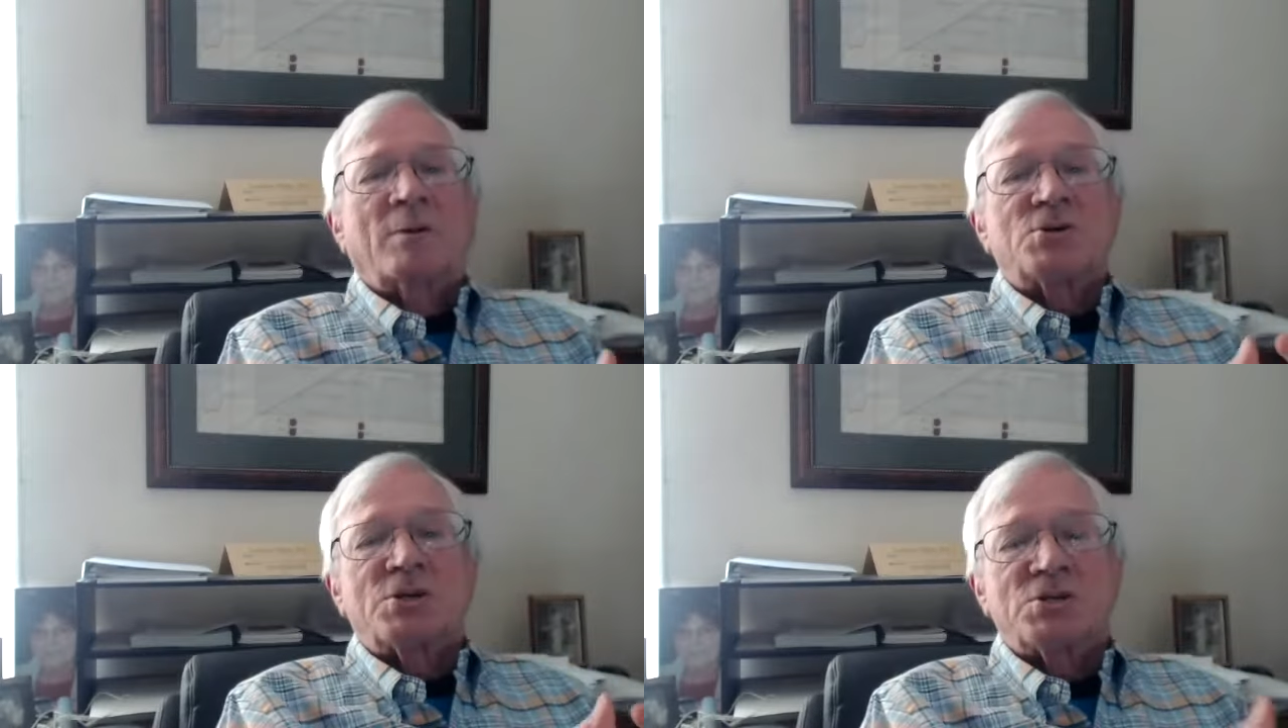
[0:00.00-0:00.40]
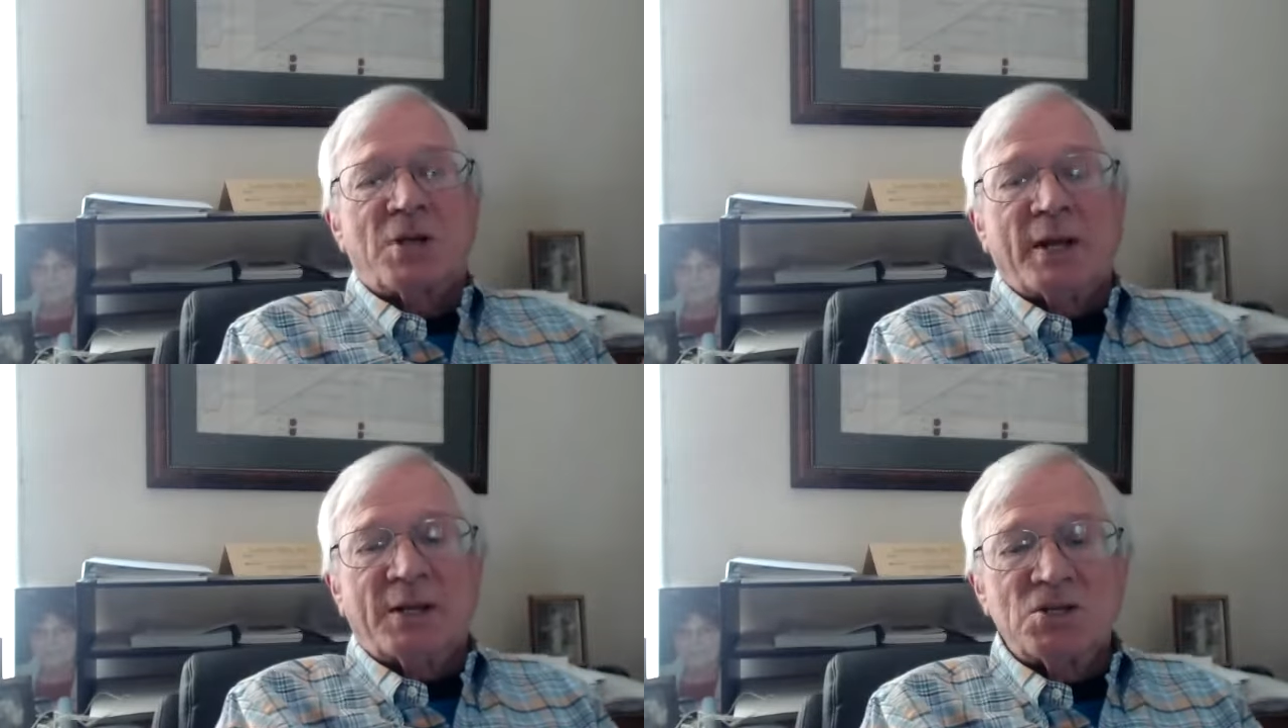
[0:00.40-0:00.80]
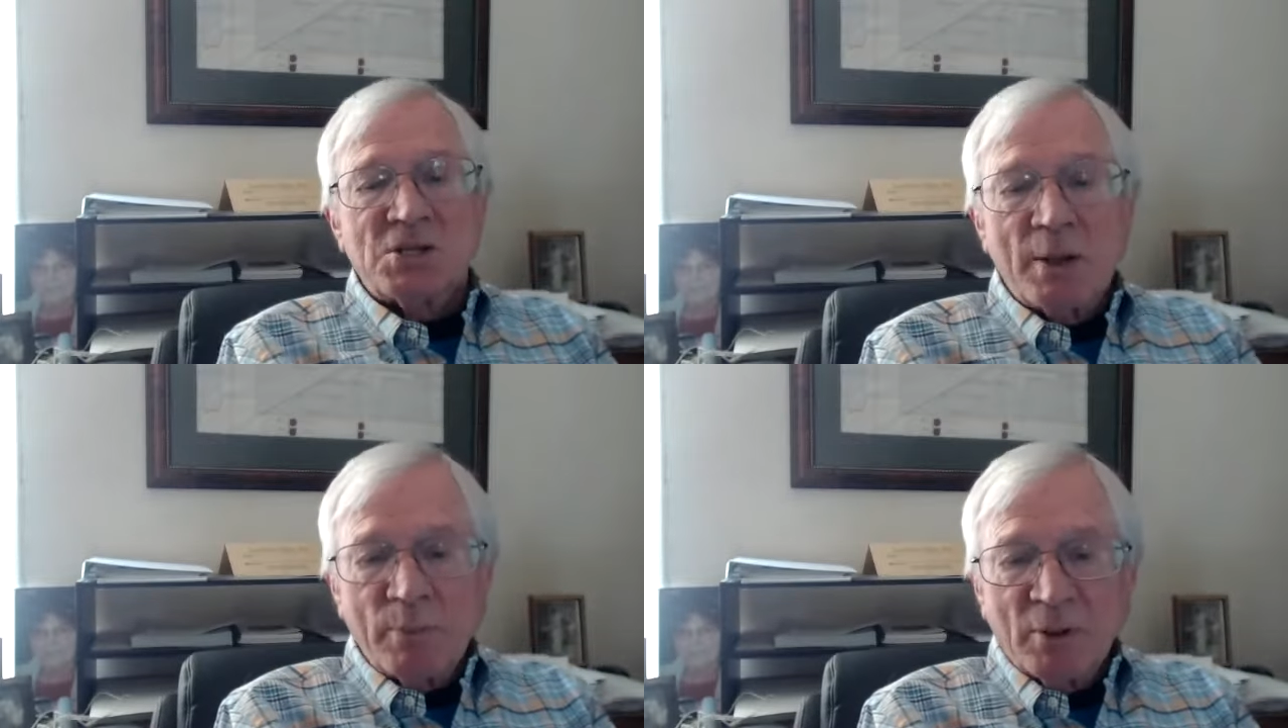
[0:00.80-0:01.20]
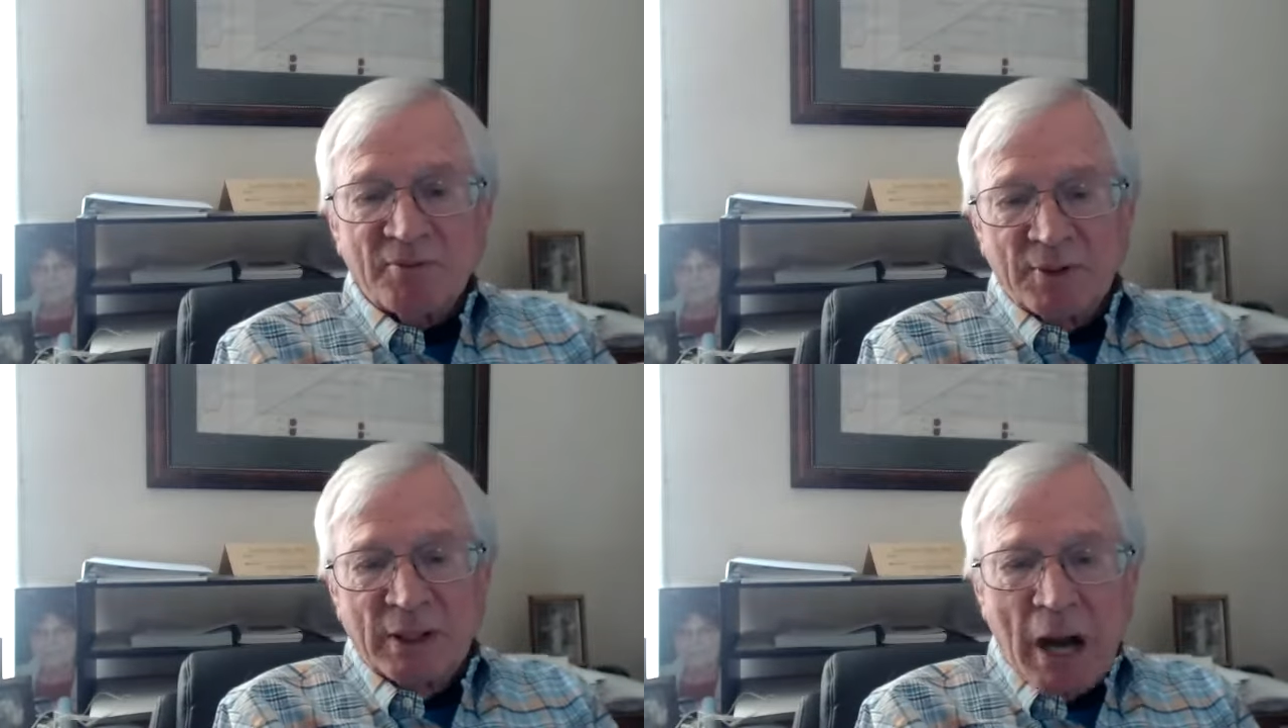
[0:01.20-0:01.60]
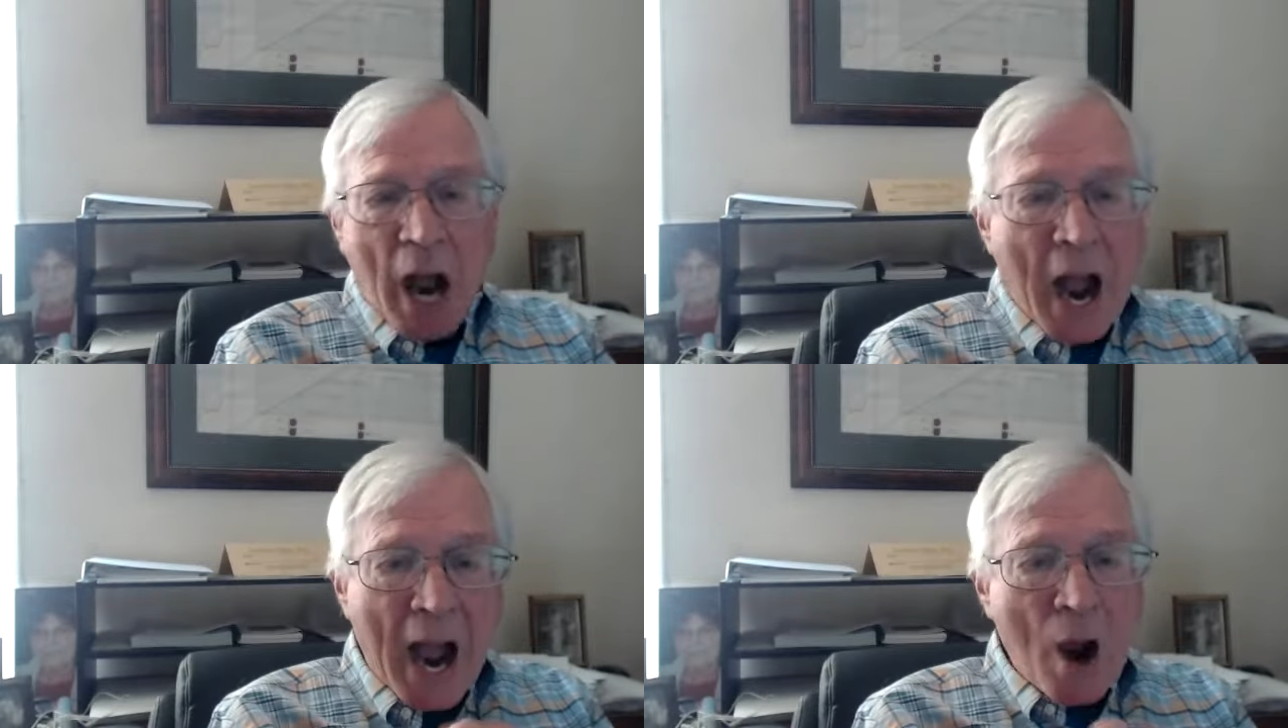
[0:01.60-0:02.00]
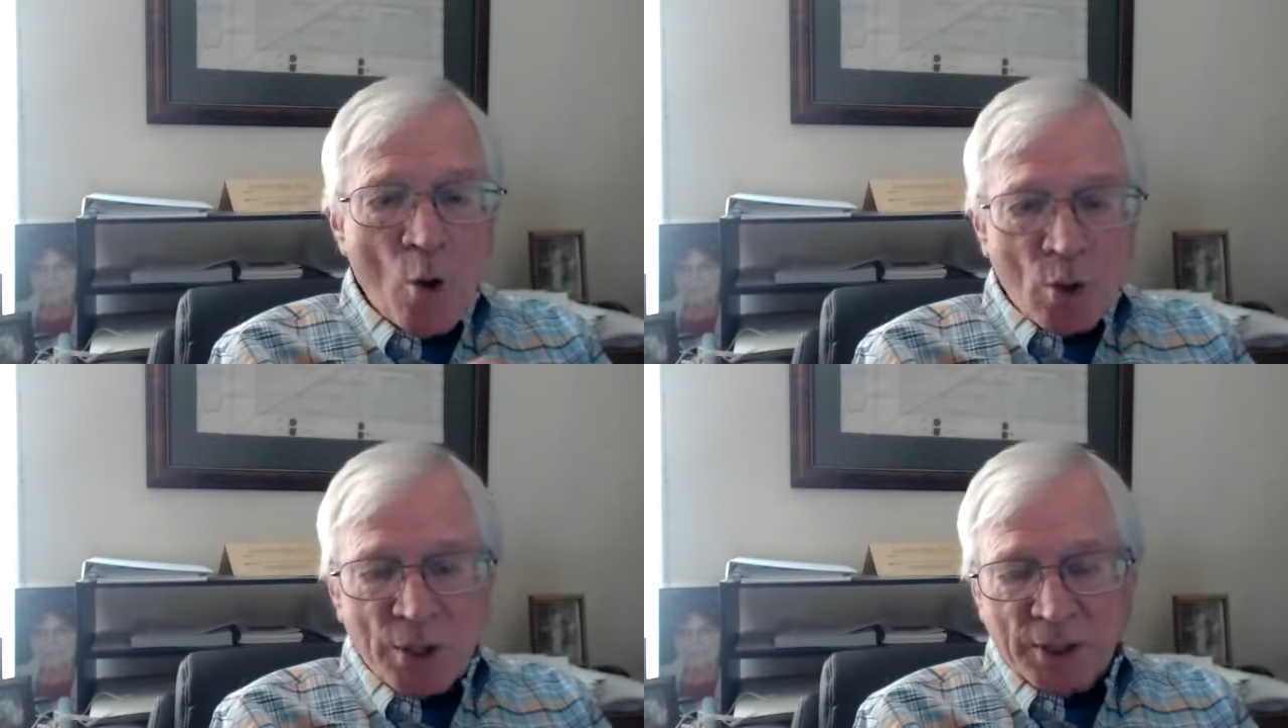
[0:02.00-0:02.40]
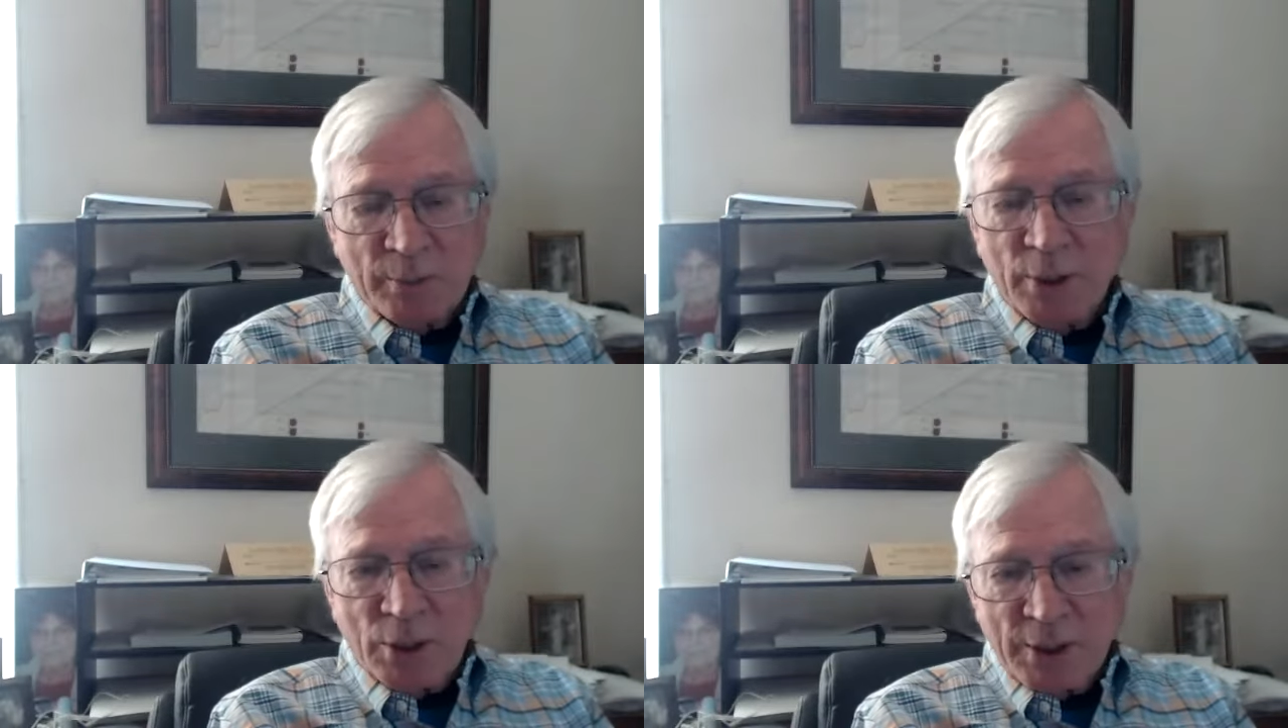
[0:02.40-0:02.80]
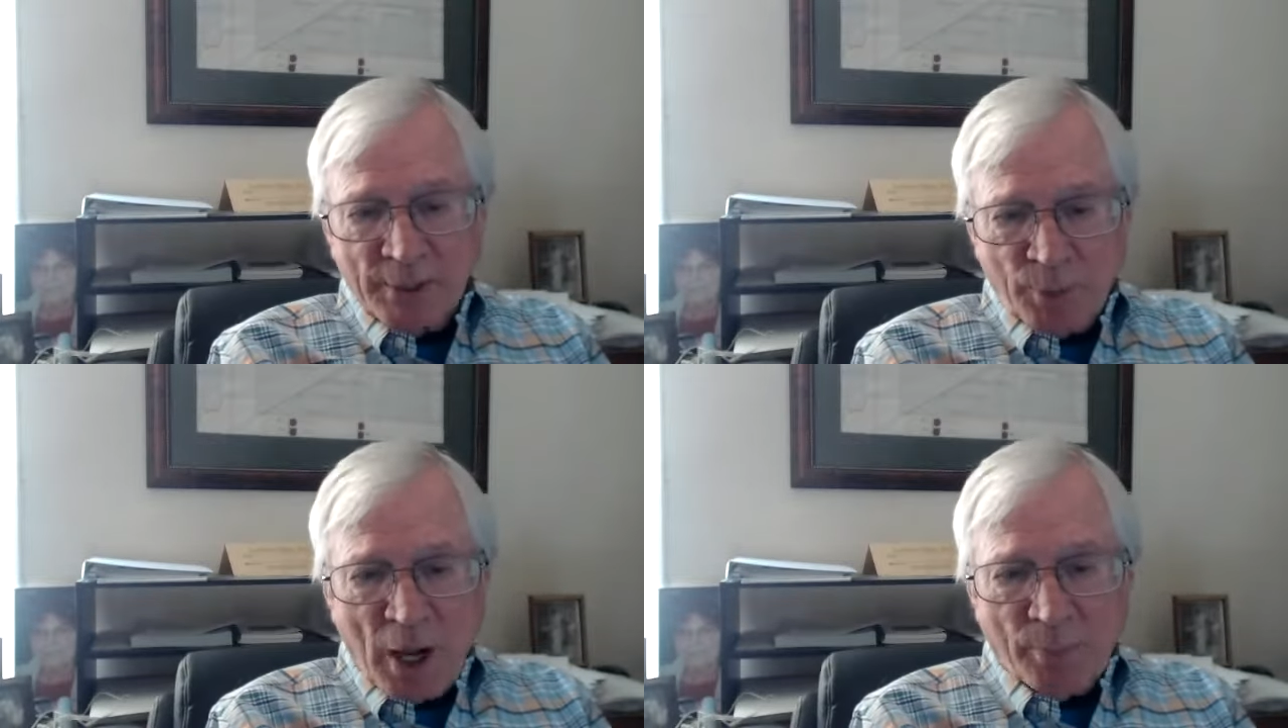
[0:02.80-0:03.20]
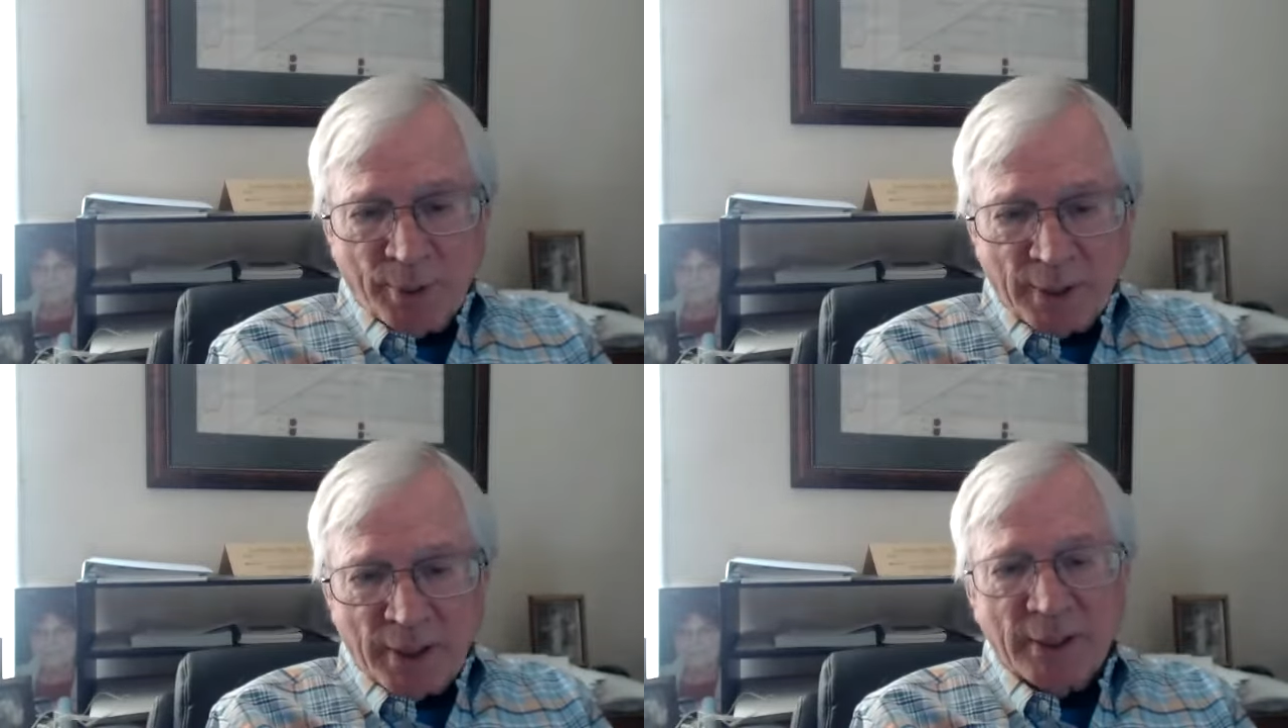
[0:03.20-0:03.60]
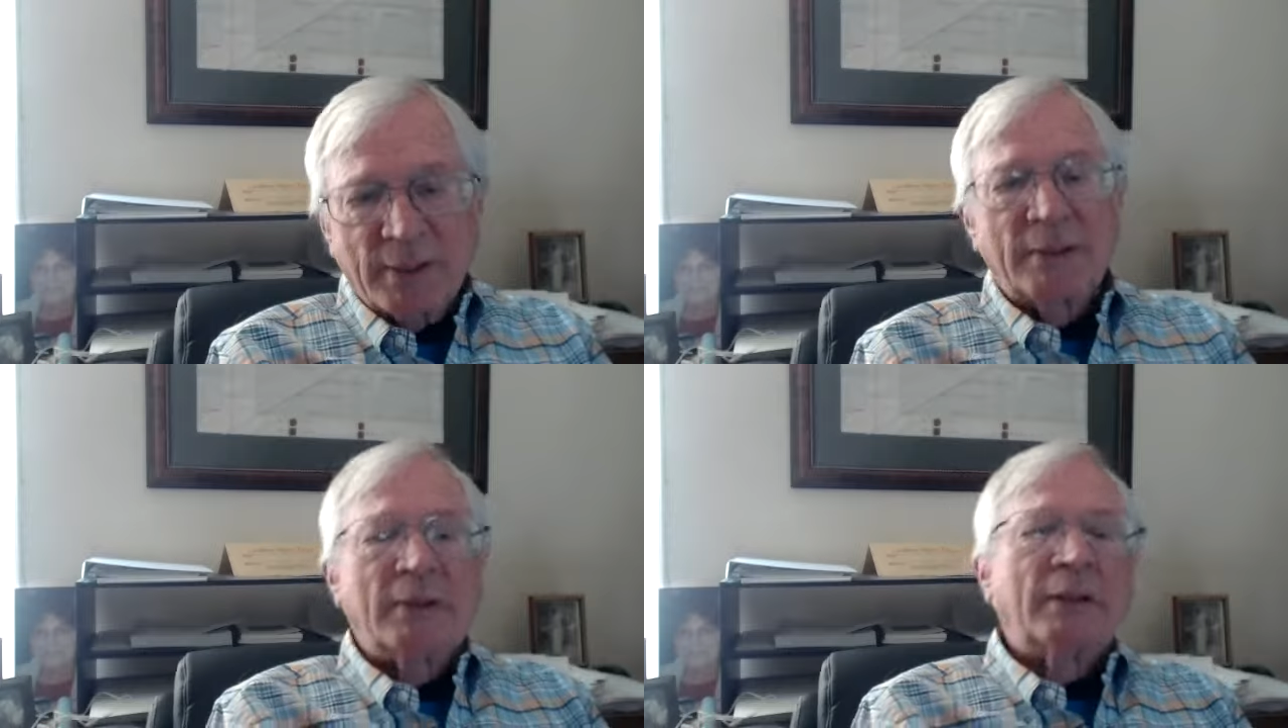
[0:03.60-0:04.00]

She's taking some of our community property